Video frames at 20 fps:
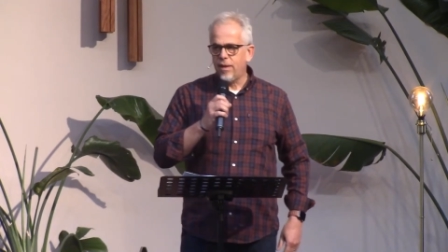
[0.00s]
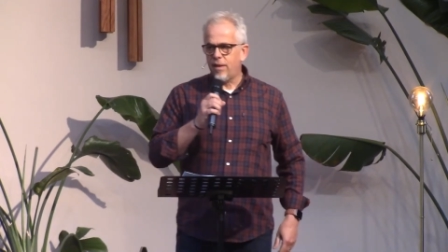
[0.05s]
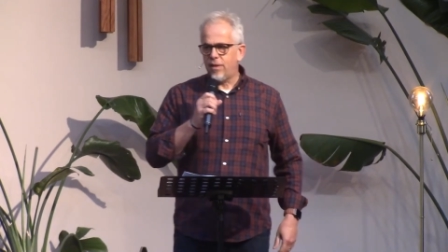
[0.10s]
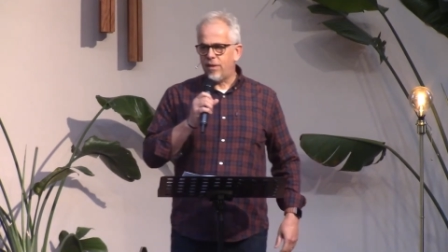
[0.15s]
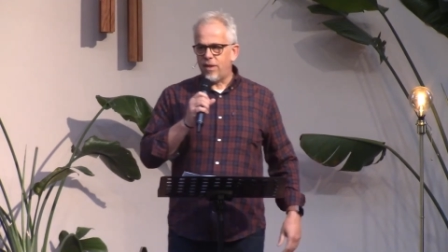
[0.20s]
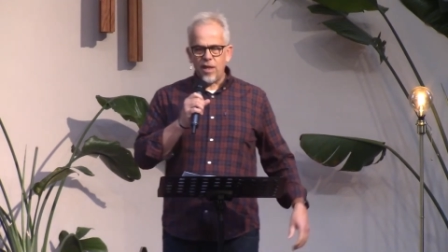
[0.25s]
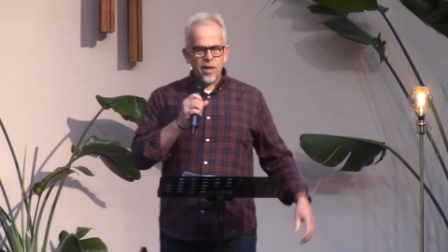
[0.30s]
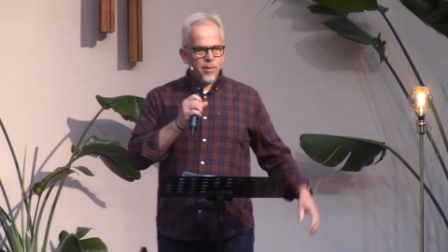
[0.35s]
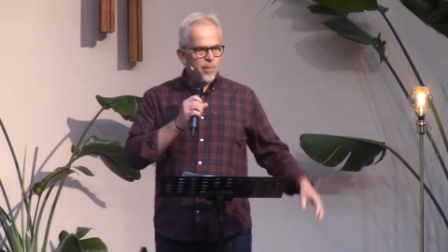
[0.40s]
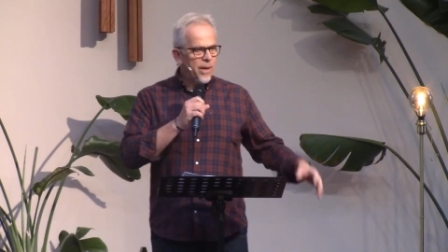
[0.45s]

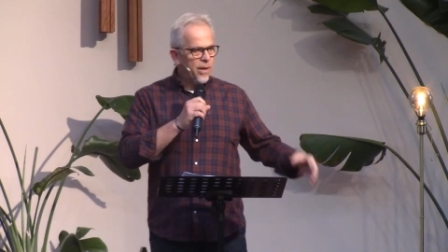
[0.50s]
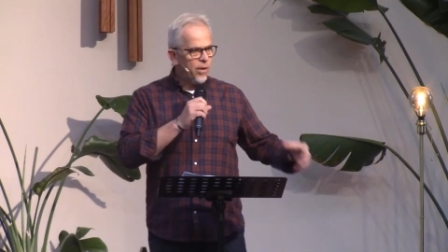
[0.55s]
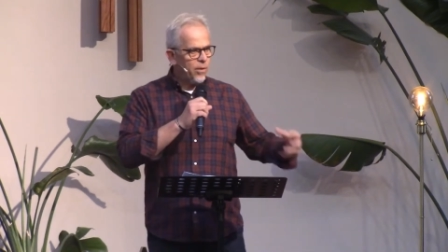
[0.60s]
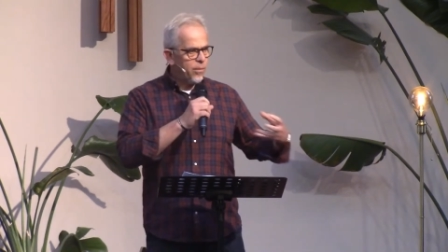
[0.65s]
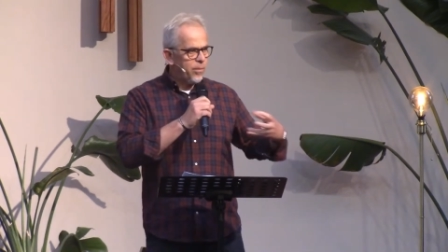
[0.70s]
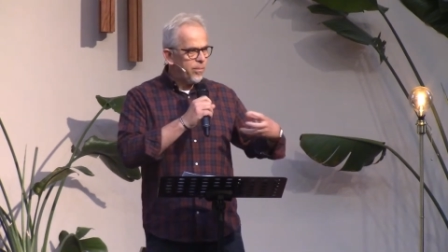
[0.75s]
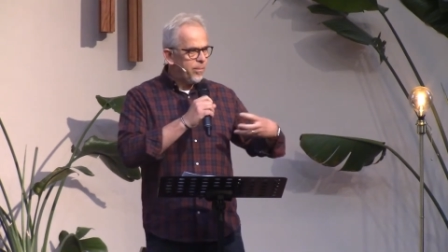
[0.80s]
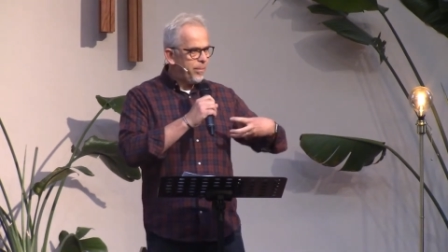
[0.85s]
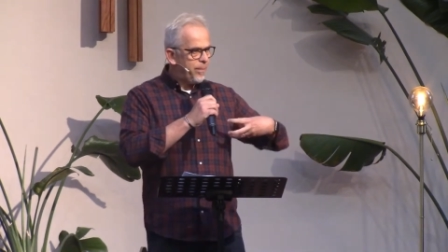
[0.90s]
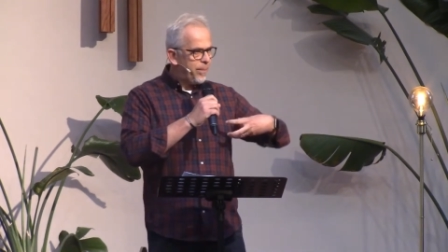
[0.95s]
think
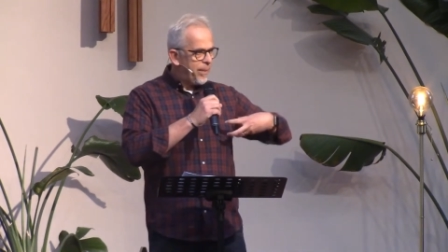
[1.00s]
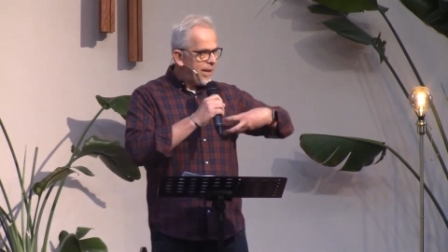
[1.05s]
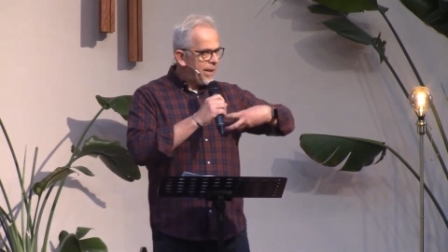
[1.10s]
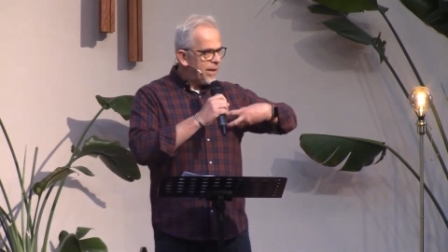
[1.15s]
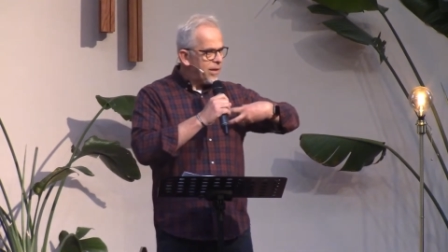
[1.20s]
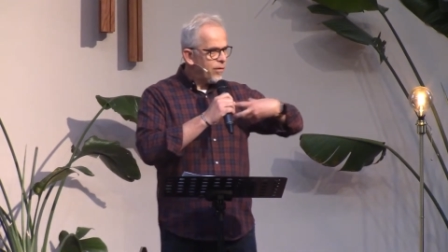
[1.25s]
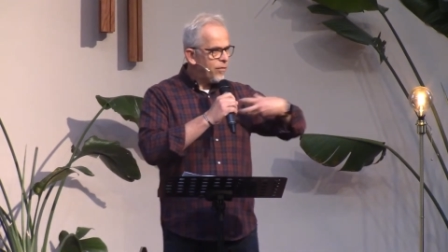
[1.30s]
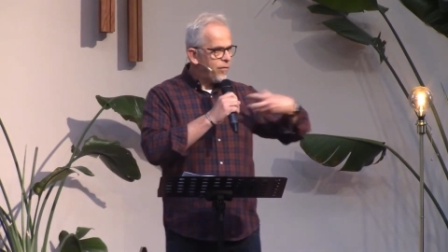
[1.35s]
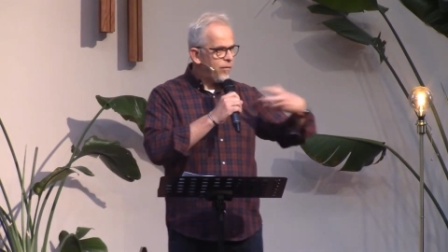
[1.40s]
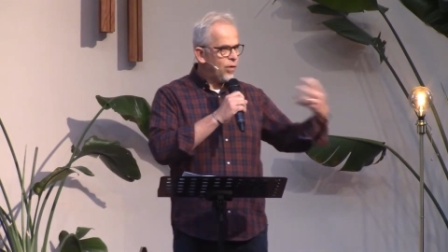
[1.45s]
about
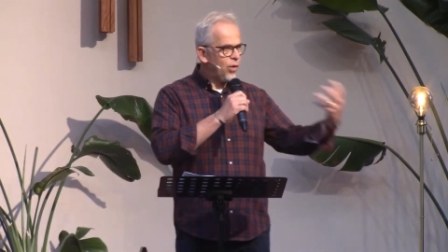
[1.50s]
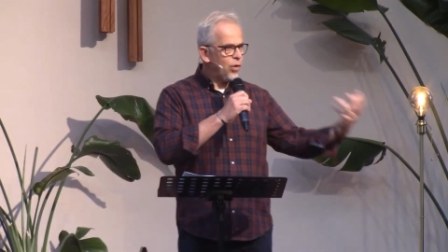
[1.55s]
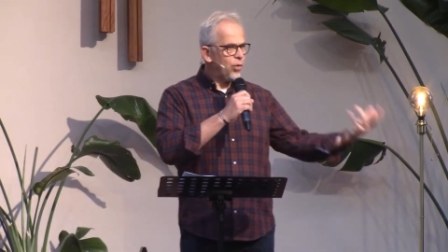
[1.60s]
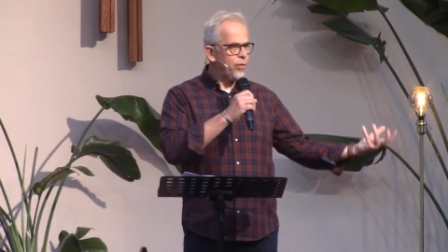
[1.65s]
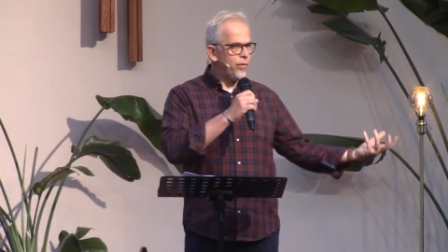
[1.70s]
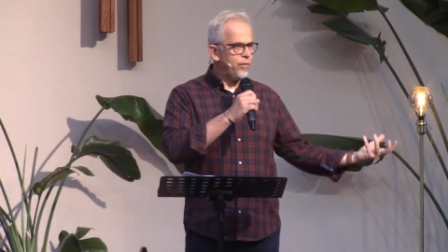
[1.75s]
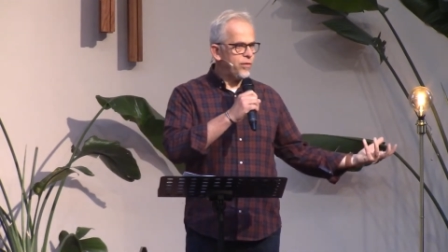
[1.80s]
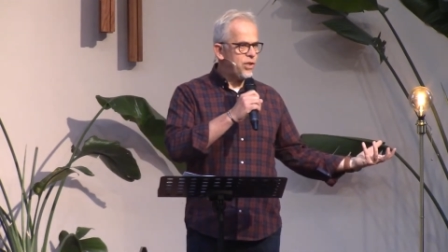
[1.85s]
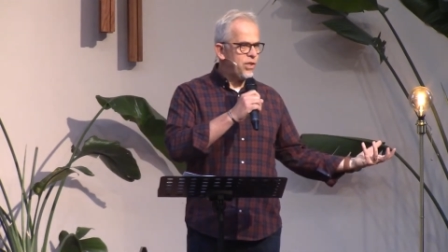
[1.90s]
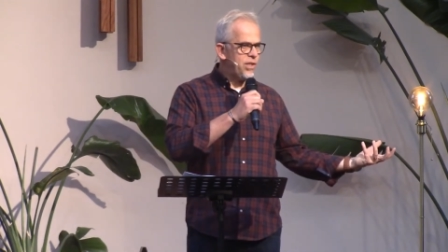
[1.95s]
being a
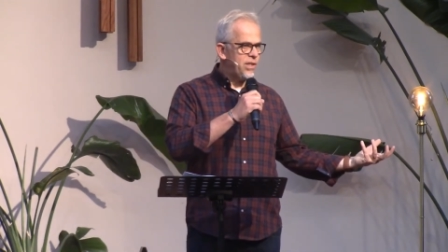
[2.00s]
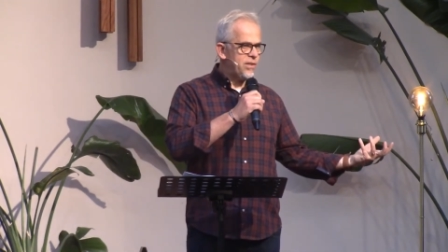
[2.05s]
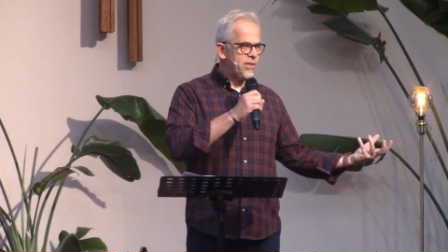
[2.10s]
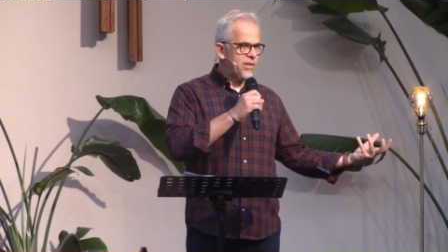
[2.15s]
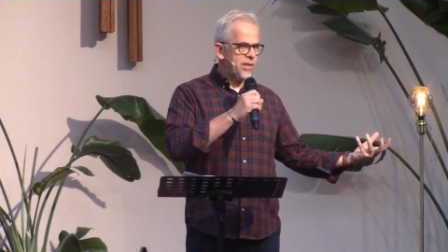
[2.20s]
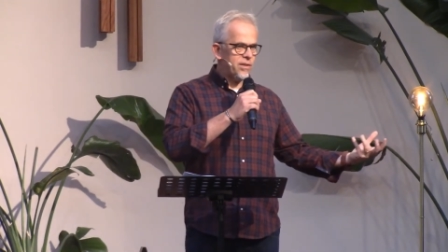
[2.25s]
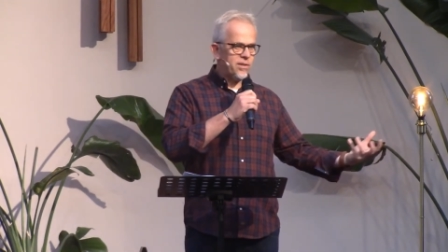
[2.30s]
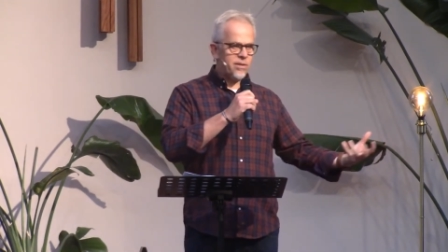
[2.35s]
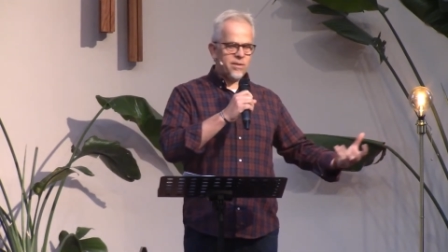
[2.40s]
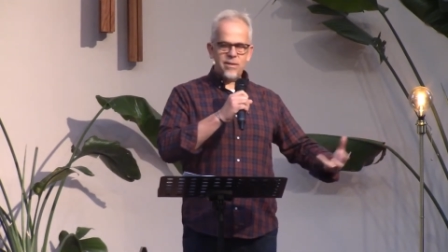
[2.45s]
follower of
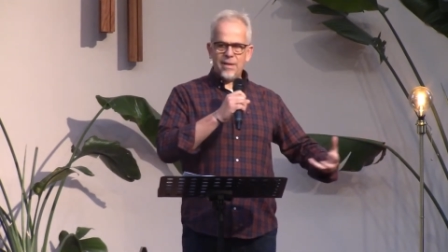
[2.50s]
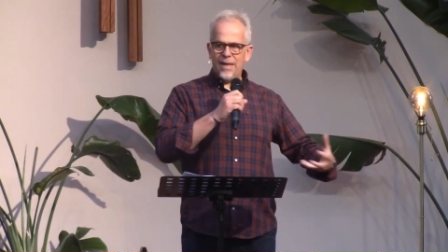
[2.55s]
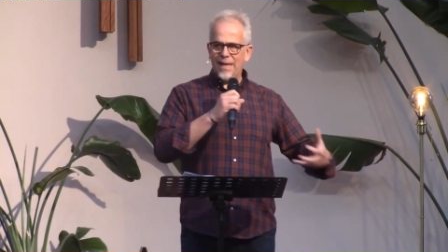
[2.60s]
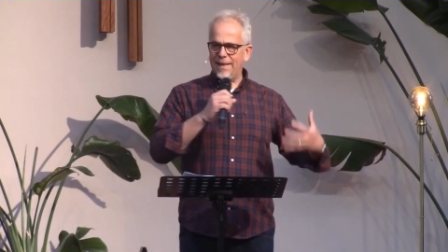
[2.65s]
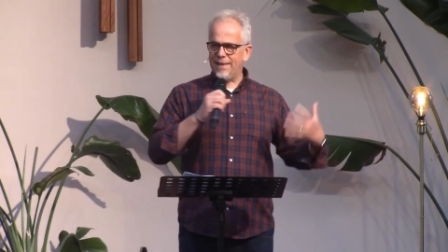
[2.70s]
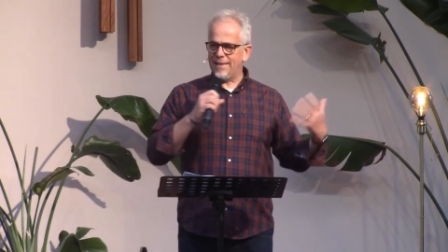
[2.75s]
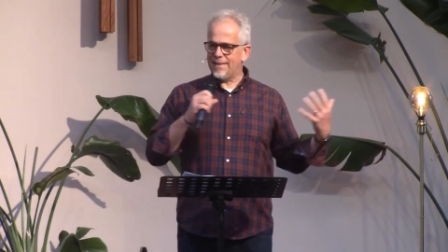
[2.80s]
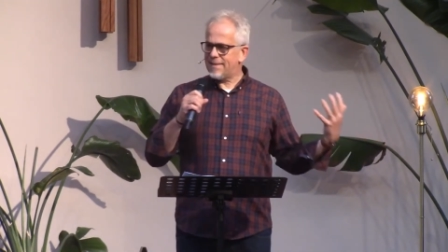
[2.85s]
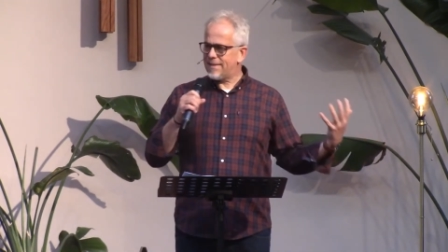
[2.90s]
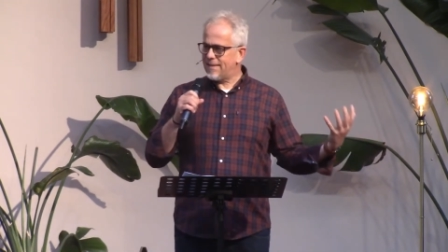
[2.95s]
Jesus
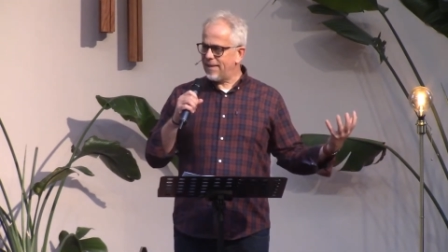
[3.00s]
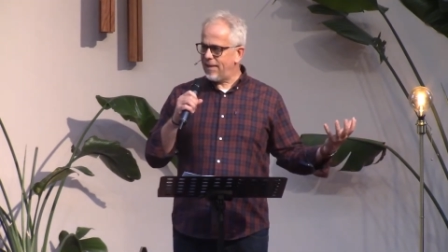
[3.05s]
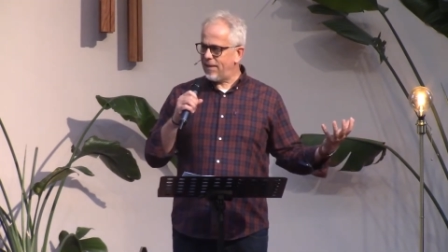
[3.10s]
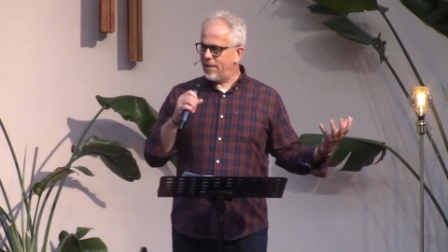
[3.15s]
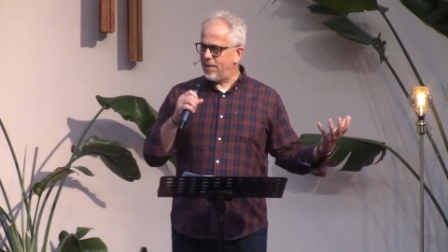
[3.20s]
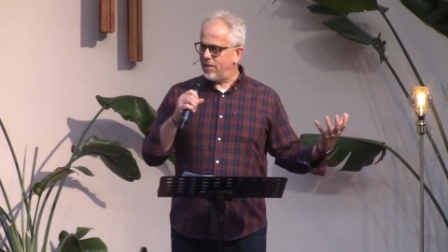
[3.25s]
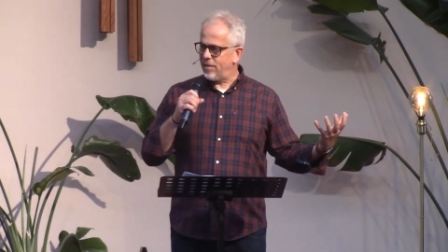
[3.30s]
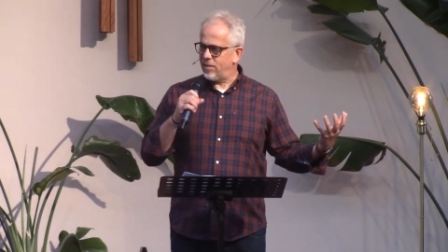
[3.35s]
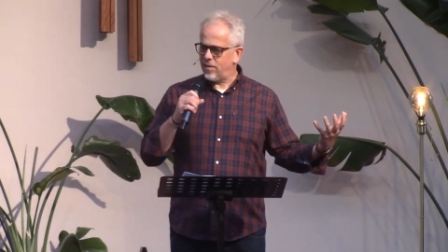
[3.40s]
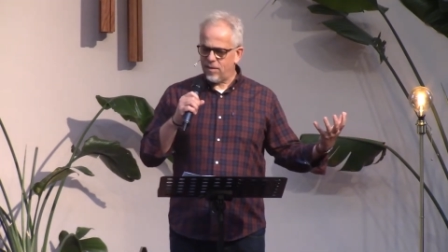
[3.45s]
and
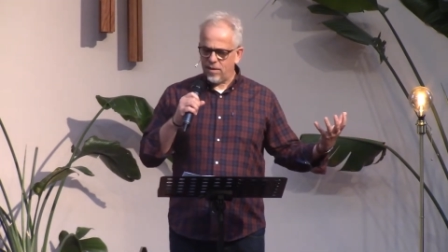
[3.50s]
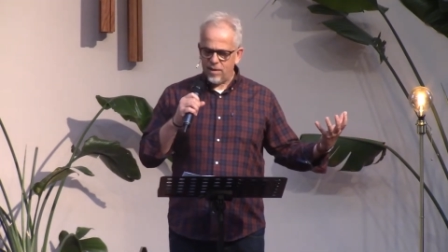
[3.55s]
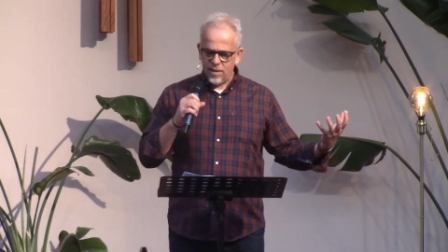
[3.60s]
sin.